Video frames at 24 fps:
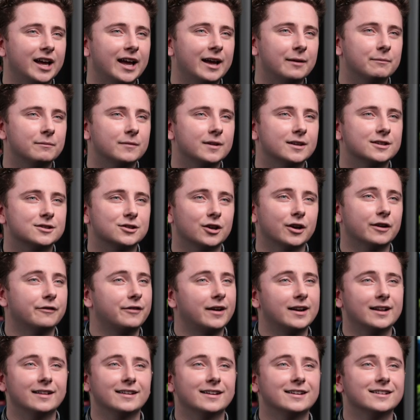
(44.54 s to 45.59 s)
app. So if
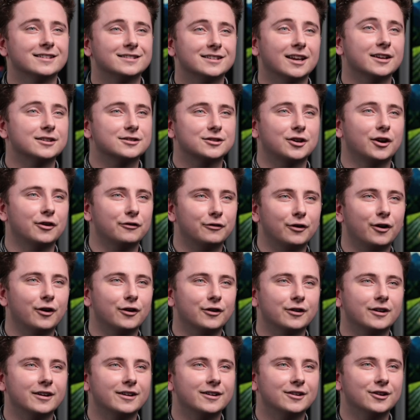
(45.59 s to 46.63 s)
anything does go wrong,